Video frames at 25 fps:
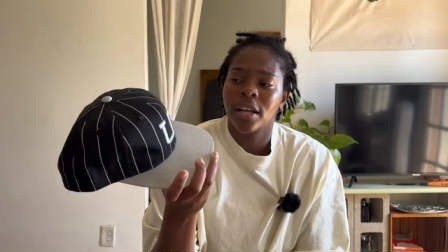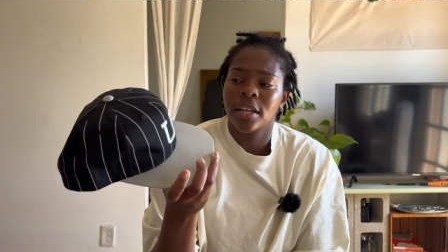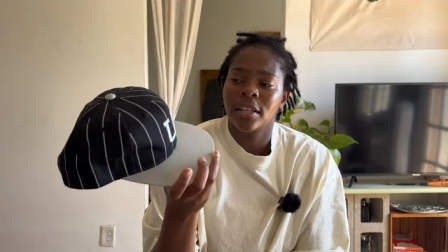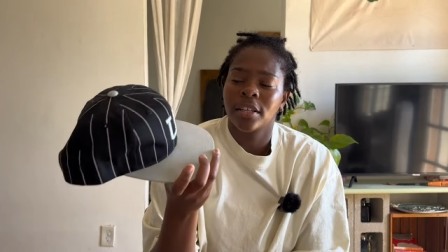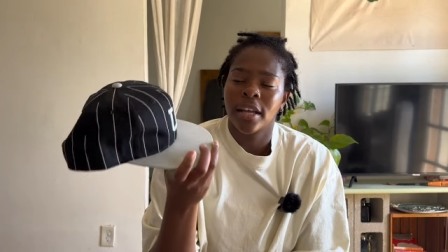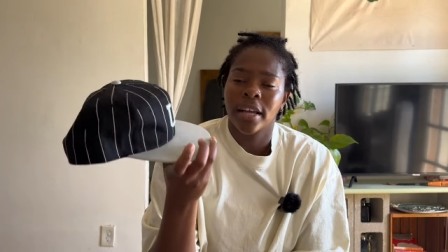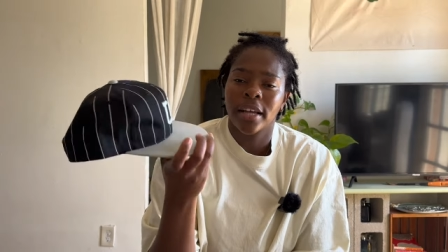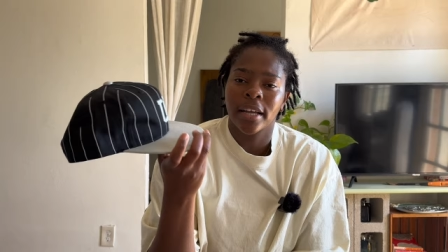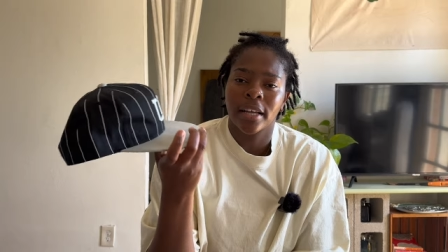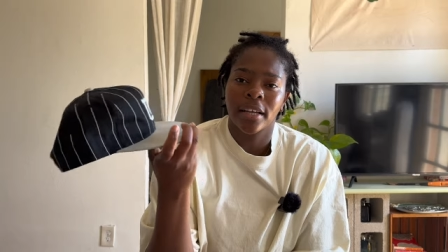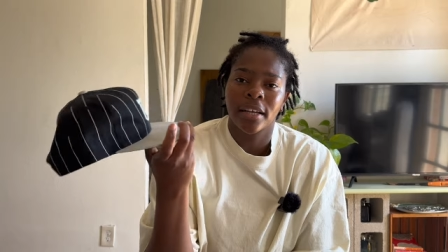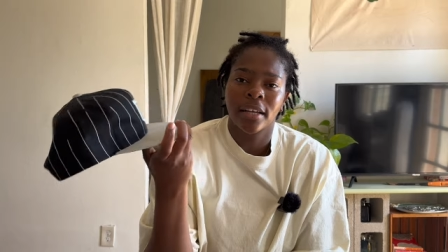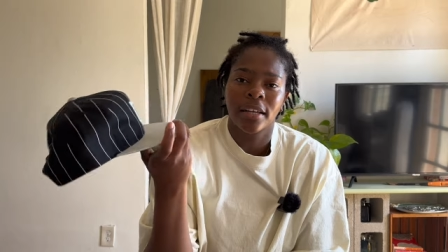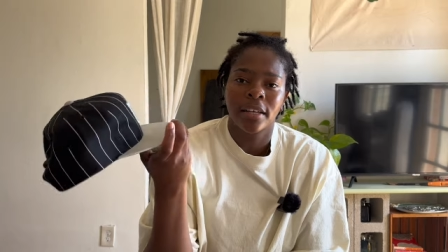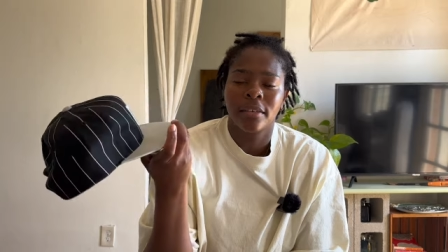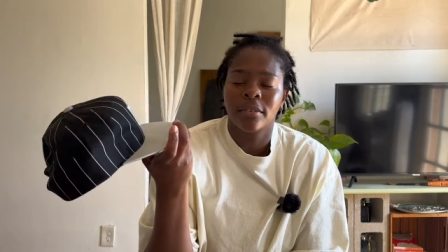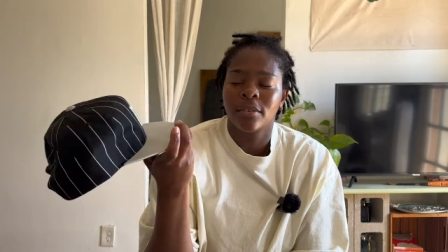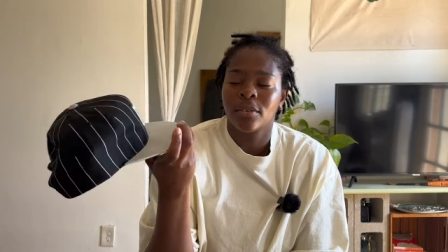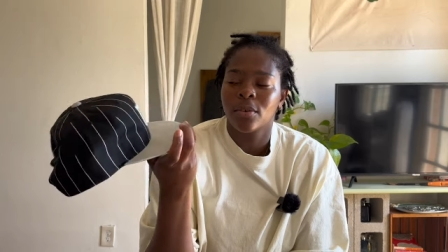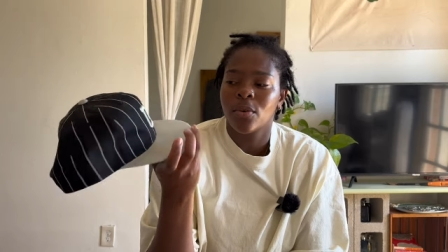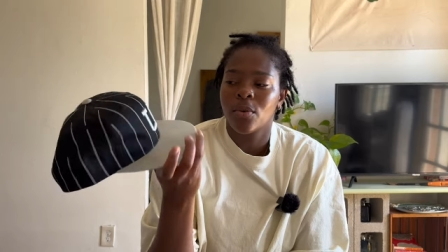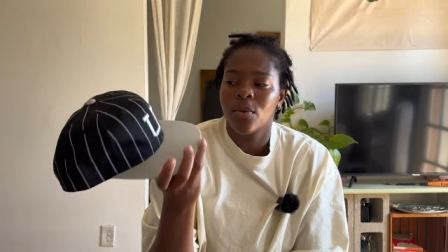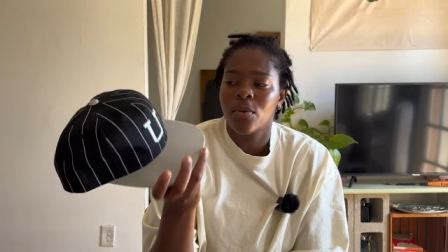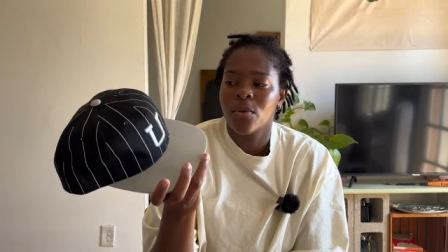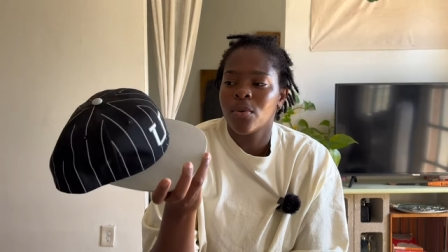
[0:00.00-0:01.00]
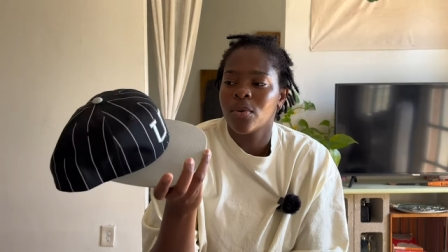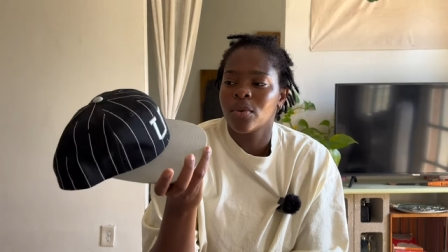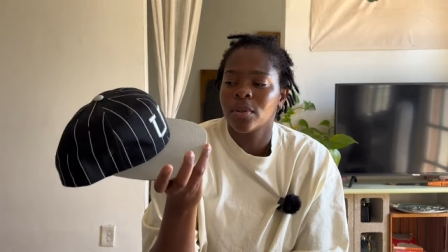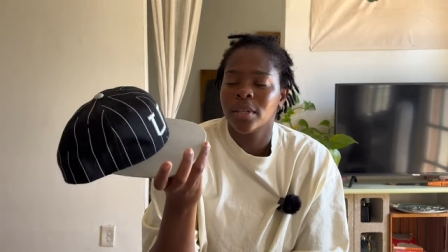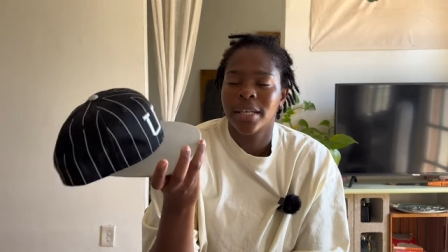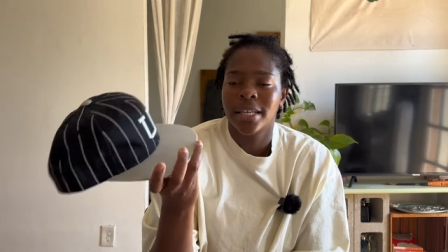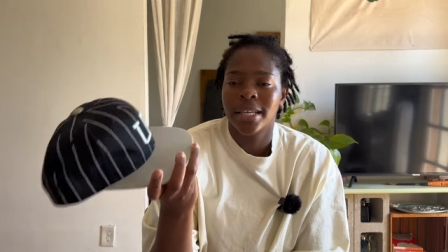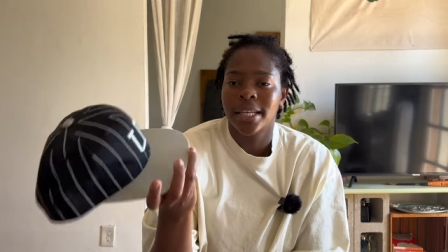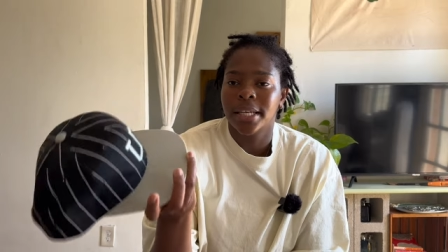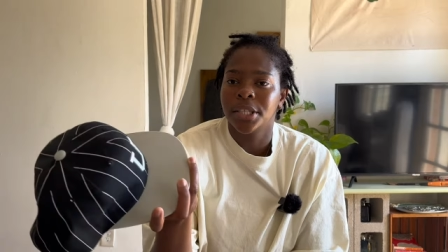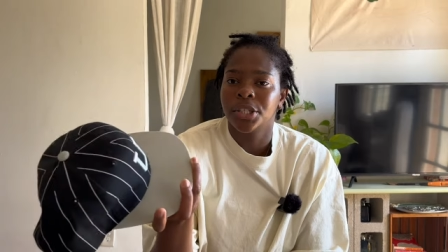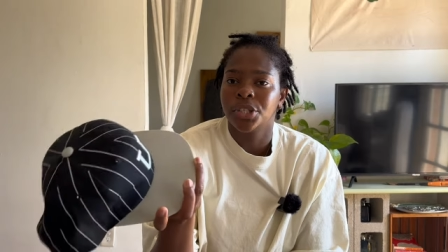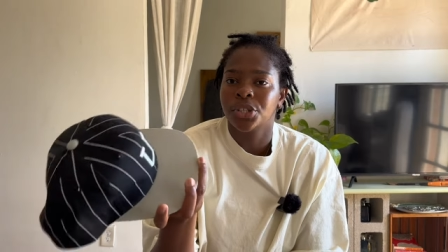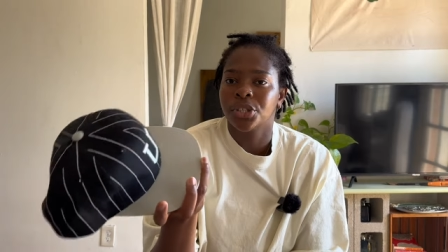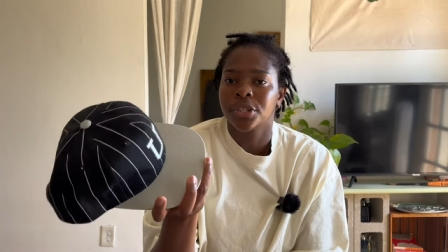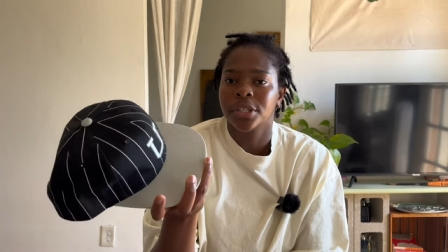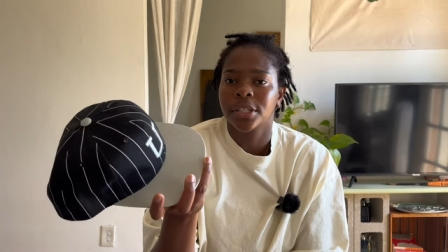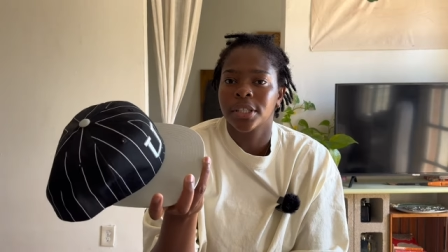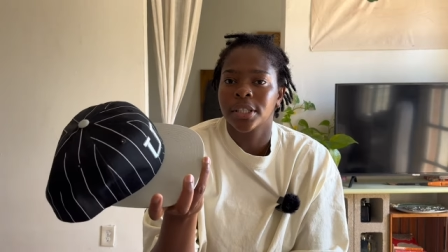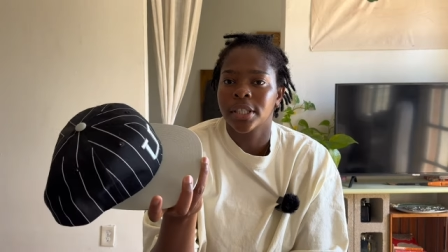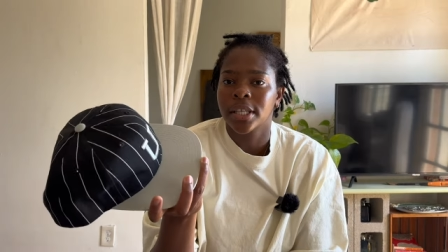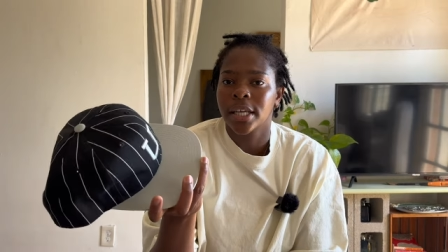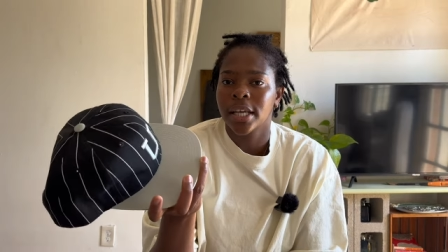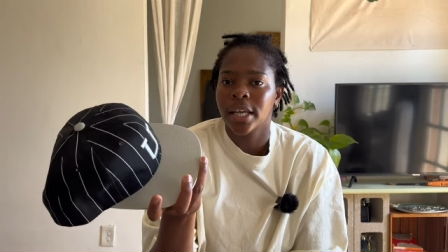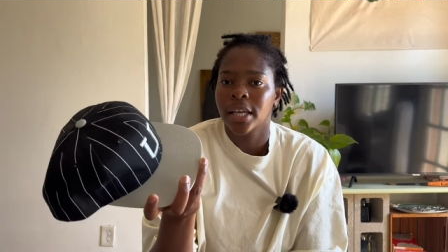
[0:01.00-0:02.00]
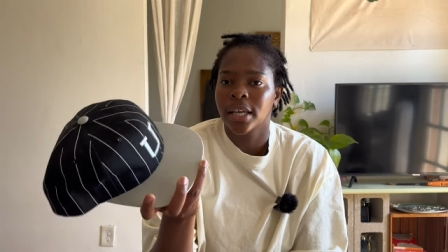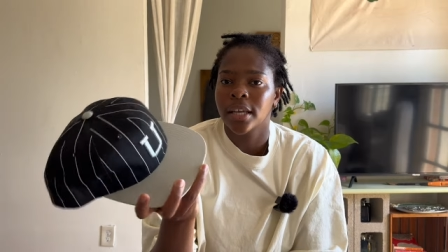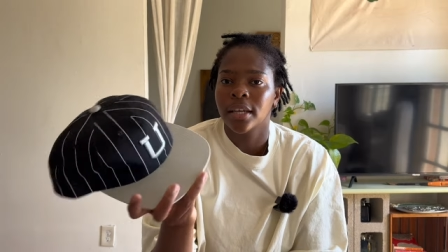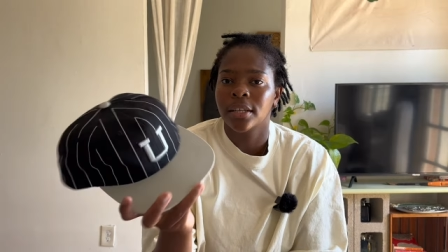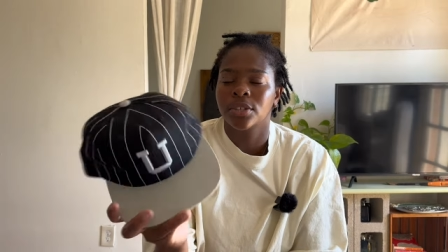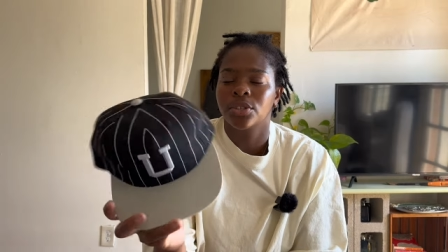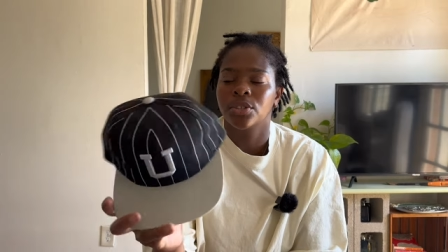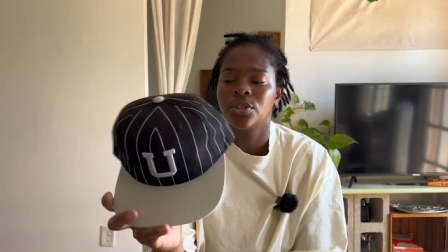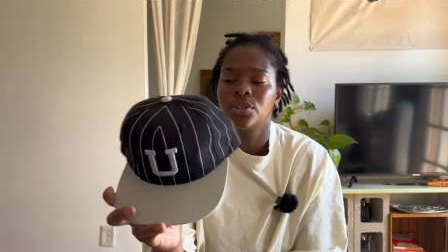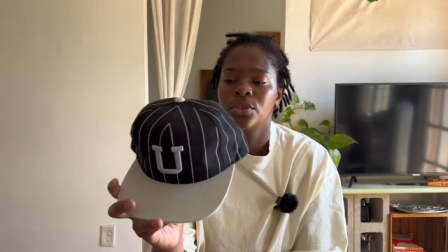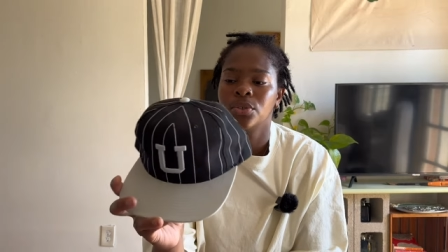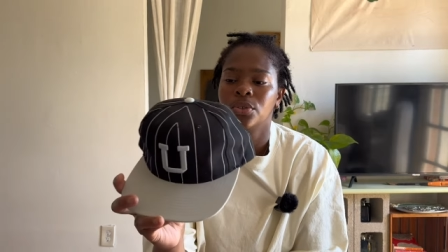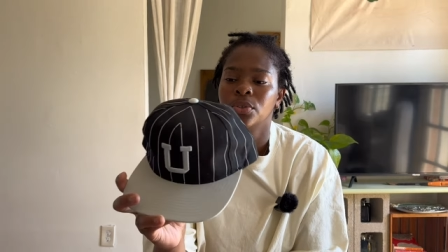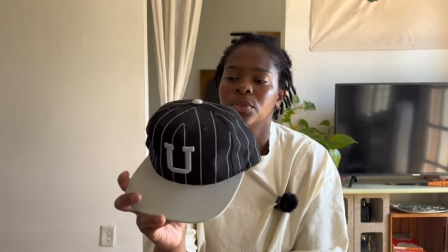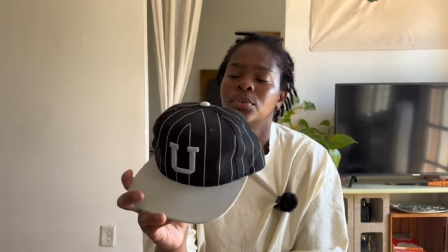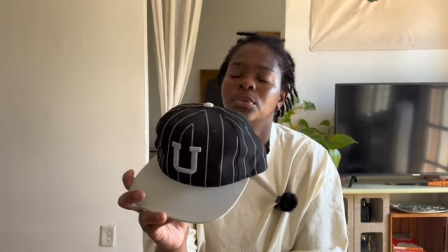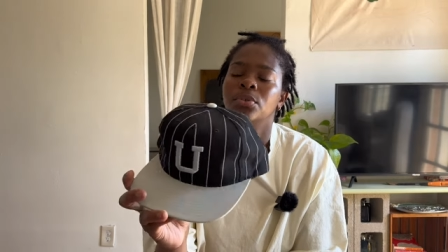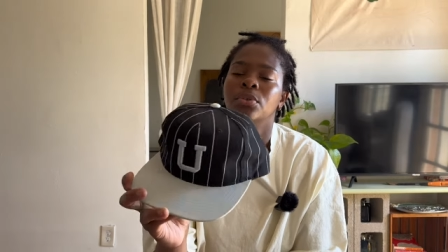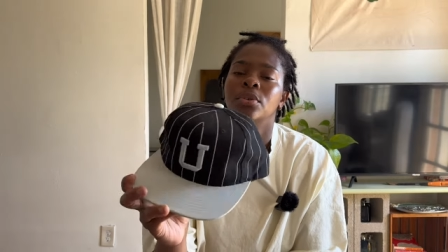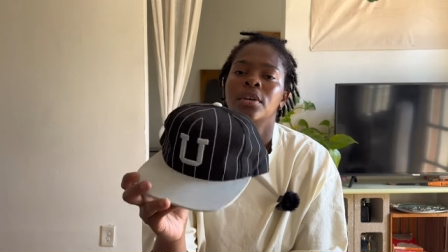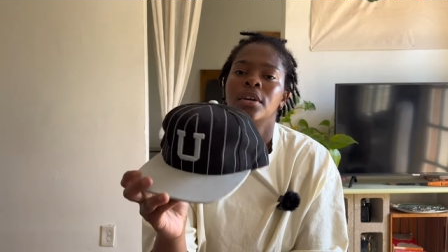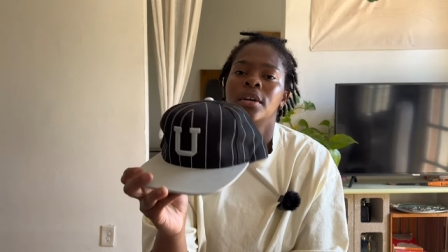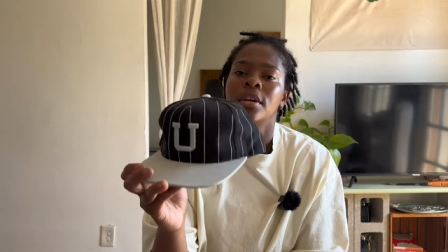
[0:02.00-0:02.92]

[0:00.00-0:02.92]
like cool and interesting to,